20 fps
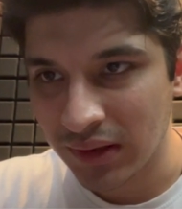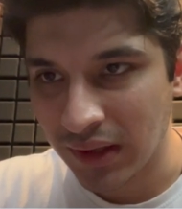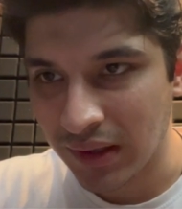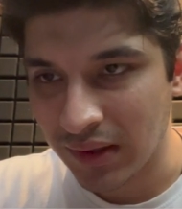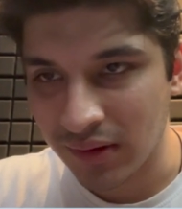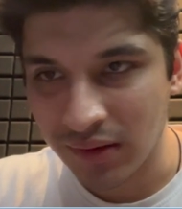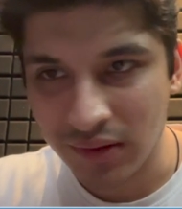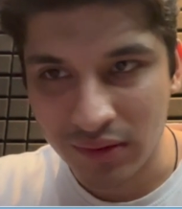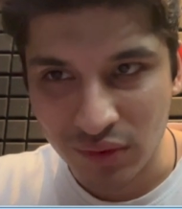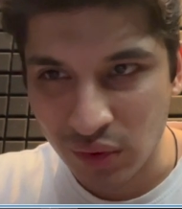
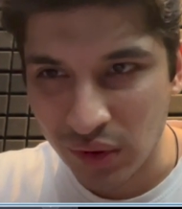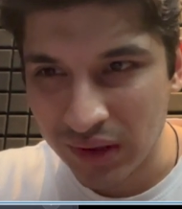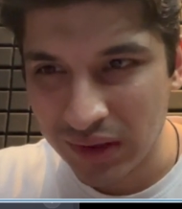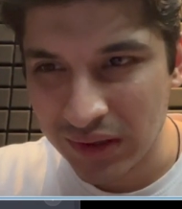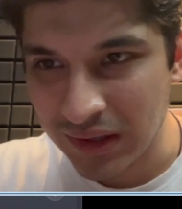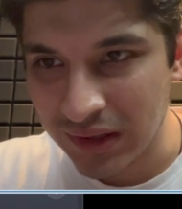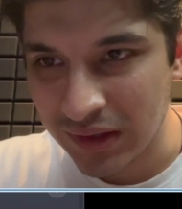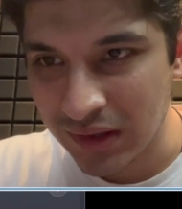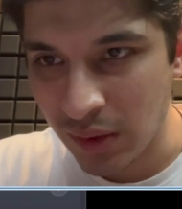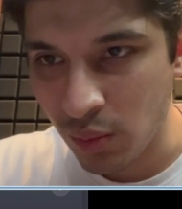And you can
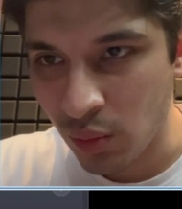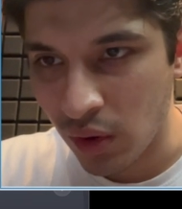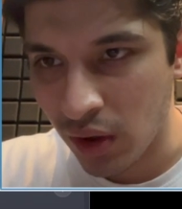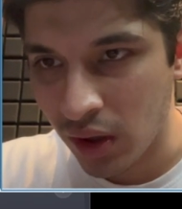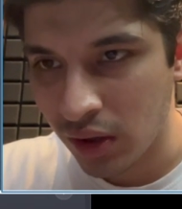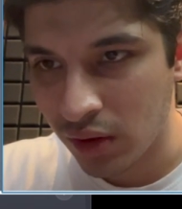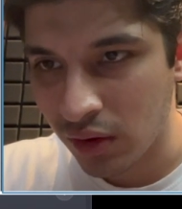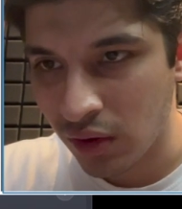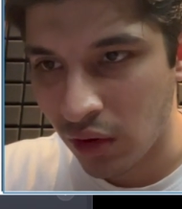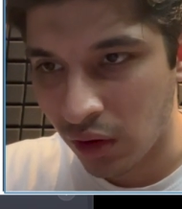see some
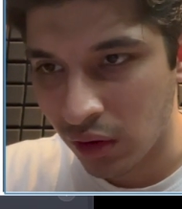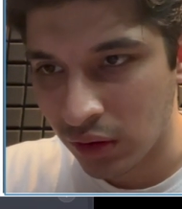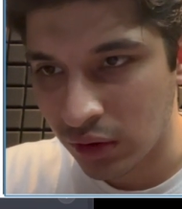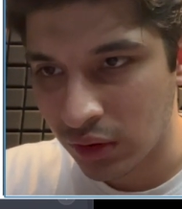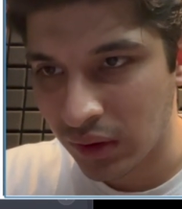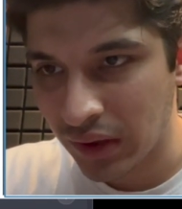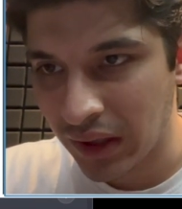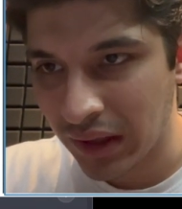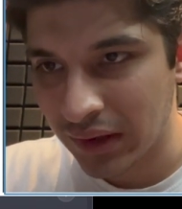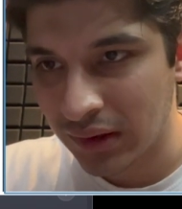work
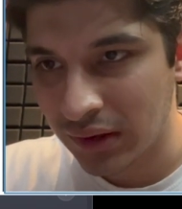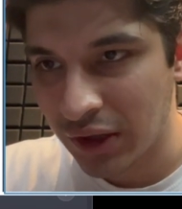also that